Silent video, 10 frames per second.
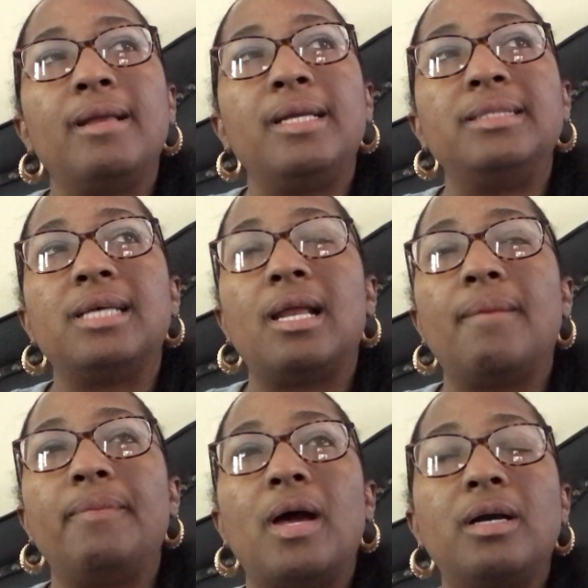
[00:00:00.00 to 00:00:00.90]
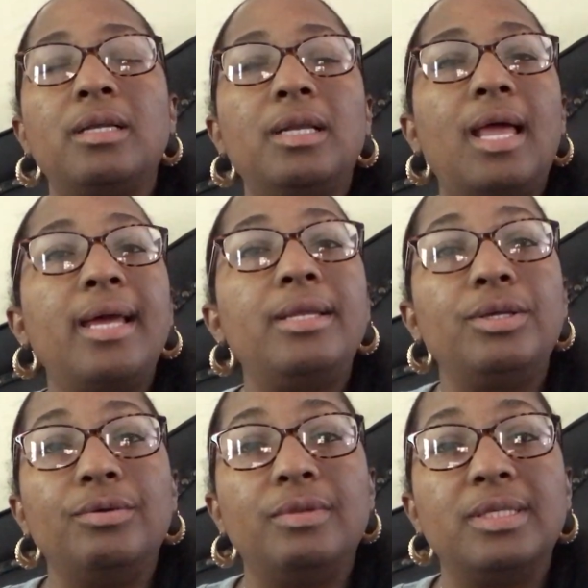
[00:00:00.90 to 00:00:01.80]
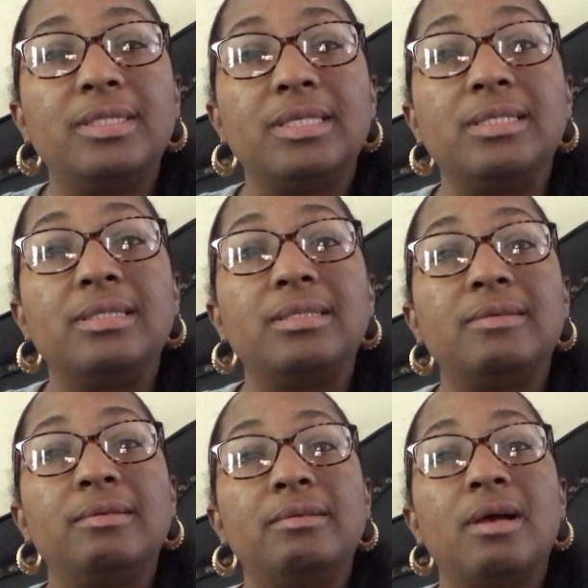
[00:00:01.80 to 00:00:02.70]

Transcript: he said, I'm not going to lie to you, this is